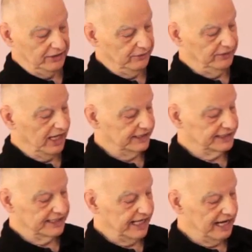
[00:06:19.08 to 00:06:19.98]
know,
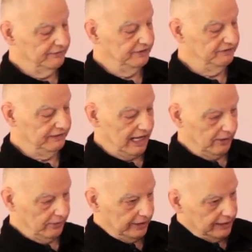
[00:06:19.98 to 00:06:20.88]
not every
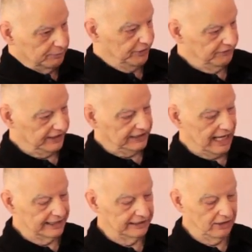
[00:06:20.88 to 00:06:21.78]
flower in a perfect
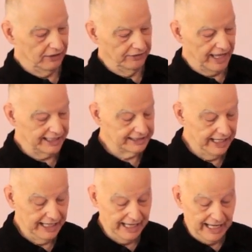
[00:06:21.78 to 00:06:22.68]
line and all that.
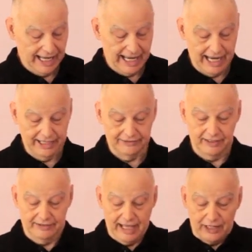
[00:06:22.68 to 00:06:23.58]
And
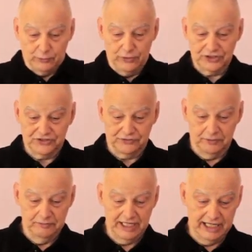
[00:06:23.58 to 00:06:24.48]
that works
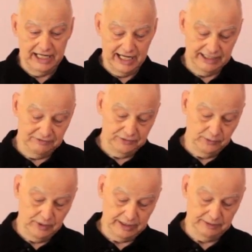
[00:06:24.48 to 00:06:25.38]
for me. And if you
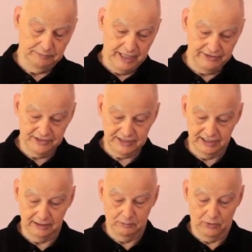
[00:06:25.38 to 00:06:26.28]
want to bend this a
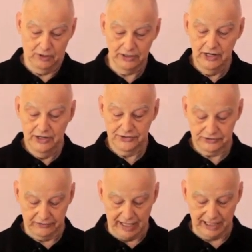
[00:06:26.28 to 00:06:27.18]
little more
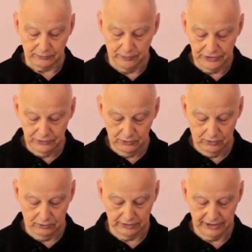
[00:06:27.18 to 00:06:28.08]
so that when you
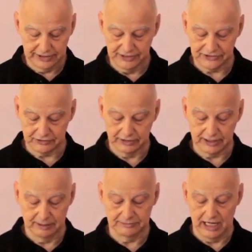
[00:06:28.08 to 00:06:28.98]
hold it, it's going to
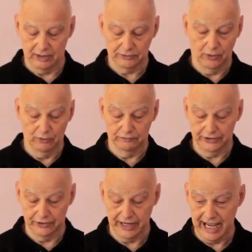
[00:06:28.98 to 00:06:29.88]
come down over
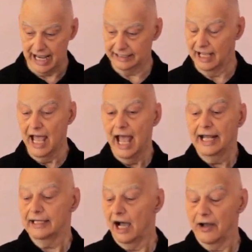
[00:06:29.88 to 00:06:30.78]
your hand.
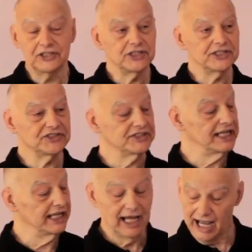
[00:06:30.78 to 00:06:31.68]
Now, as you can
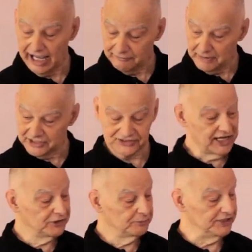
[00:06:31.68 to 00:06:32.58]
see, I have made a
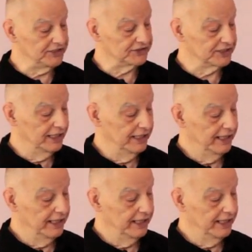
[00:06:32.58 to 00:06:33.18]
centerpiece